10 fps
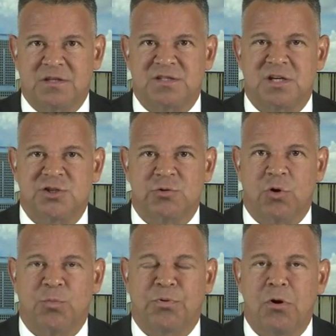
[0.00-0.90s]
that the
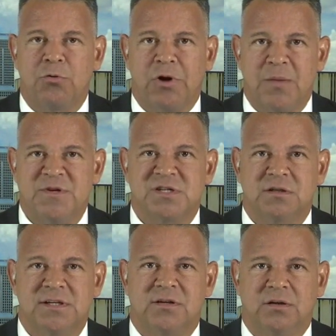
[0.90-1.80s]
six-year-old program is
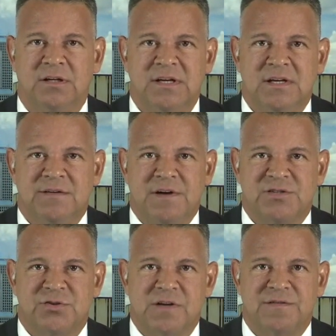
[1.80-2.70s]
illegal.
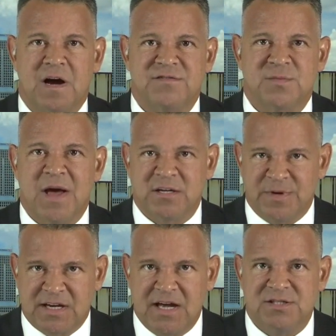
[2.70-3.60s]
Fox 35's Amanda
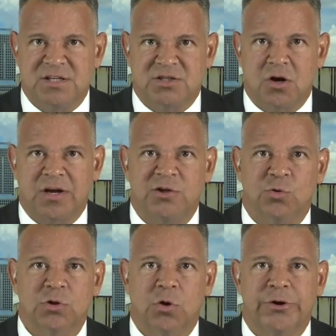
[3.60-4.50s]
McKenzie talking
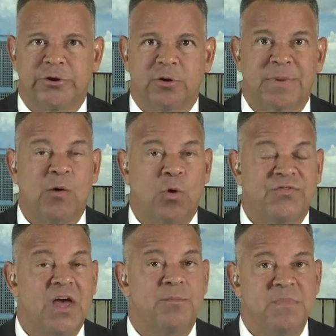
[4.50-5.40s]
to a lawyer about
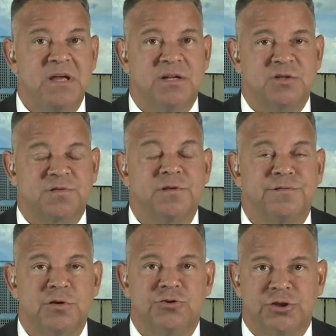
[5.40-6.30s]
what that means for the
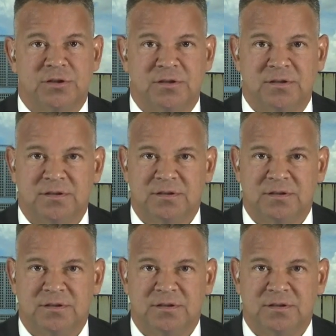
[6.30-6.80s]
future.